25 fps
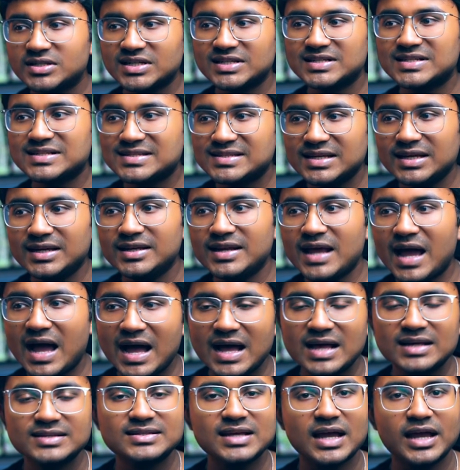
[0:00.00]
but it is seen
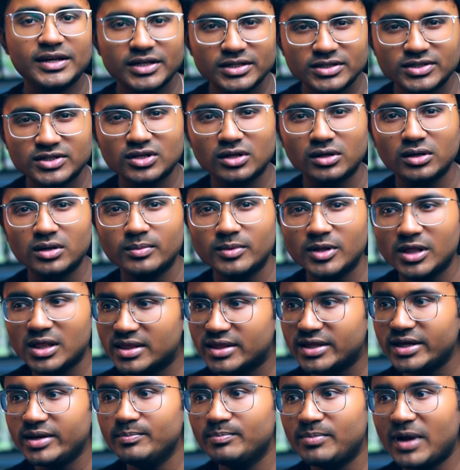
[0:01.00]
as an
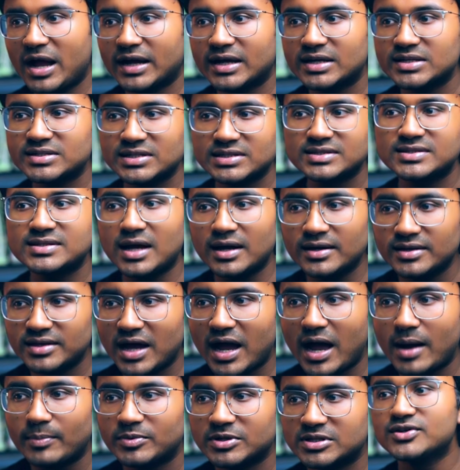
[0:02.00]
installable theme package inside
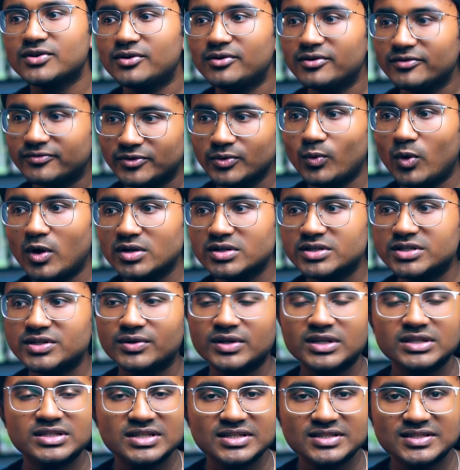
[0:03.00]
the app. So if you want,
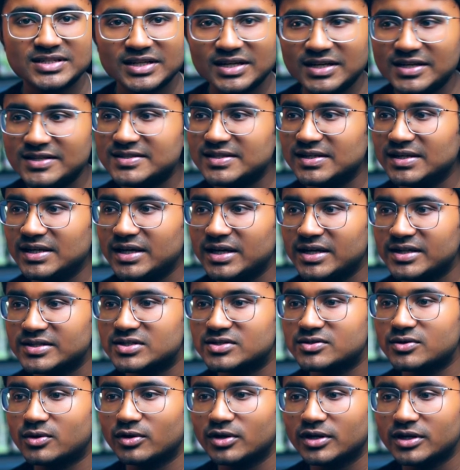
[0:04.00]
you can just easily
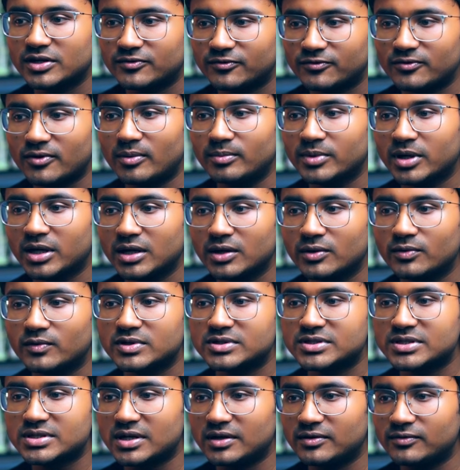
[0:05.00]
install it from
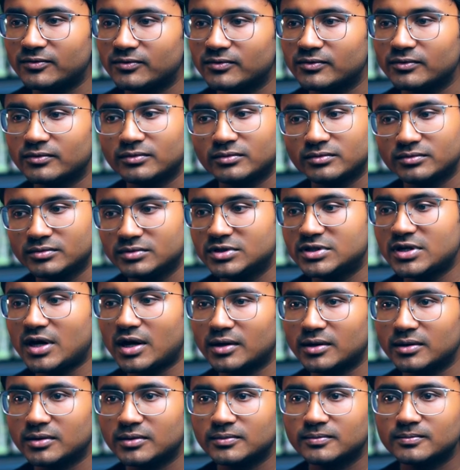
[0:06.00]
here itself.
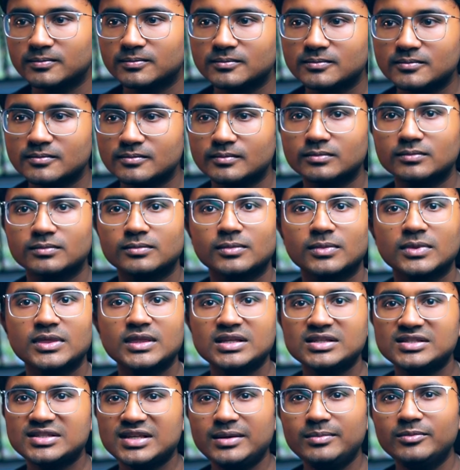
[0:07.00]
Done.
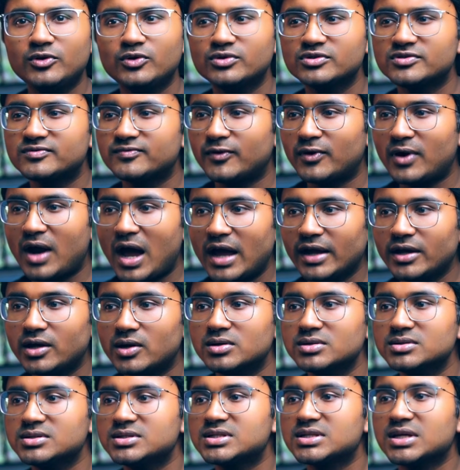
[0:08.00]
The same goes for
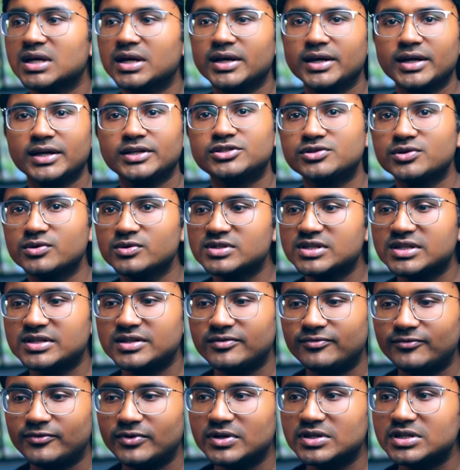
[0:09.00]
icons. It shows
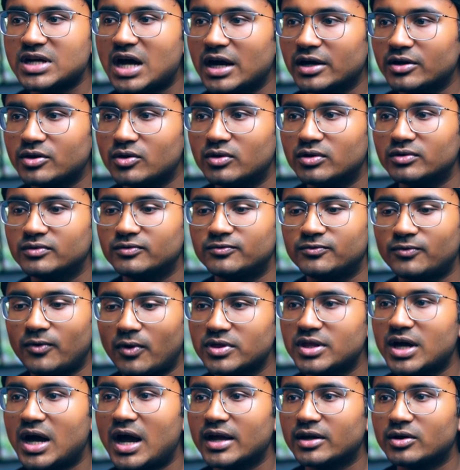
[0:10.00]
a different icon
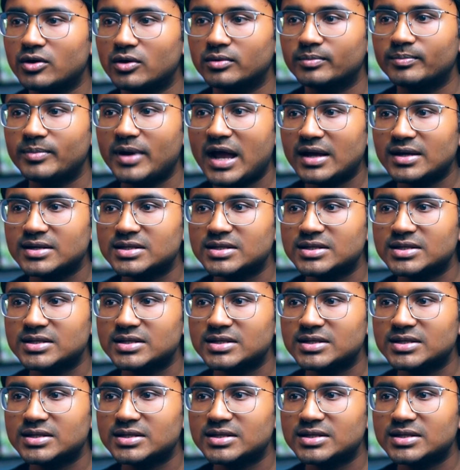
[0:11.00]
for the icon